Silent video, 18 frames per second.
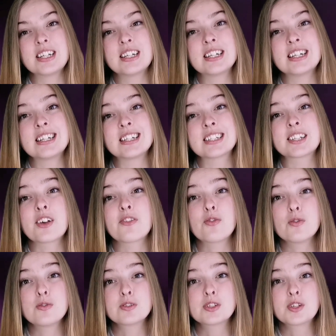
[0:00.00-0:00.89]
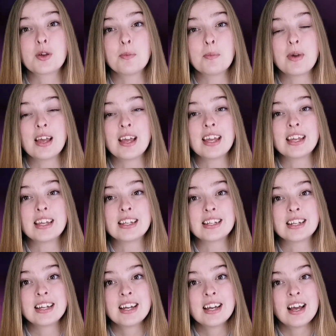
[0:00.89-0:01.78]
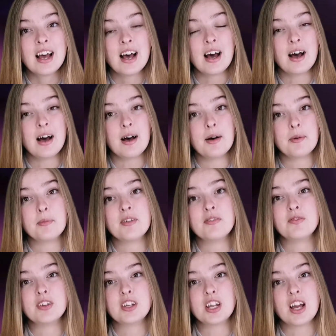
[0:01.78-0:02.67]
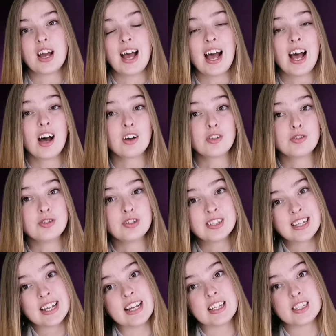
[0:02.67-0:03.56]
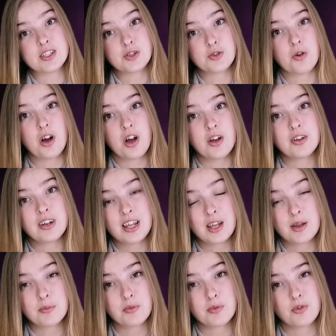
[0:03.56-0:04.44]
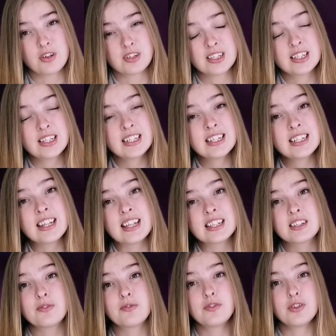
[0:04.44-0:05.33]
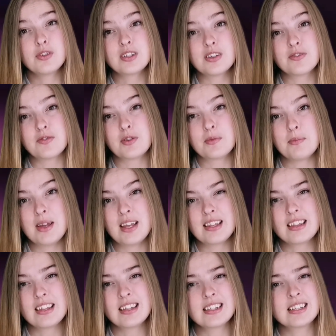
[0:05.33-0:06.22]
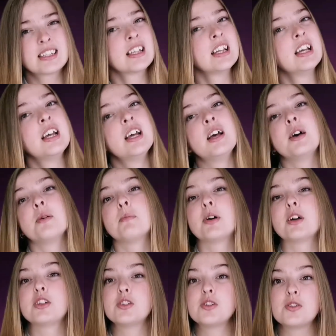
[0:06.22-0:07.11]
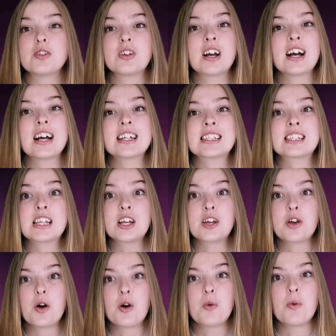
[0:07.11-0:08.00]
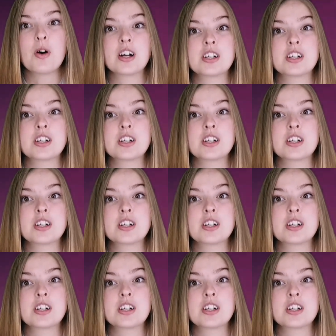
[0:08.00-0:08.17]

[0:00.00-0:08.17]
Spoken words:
year is I've also made a video how to test your own hair porosity. There's a few different methods, but you guys can go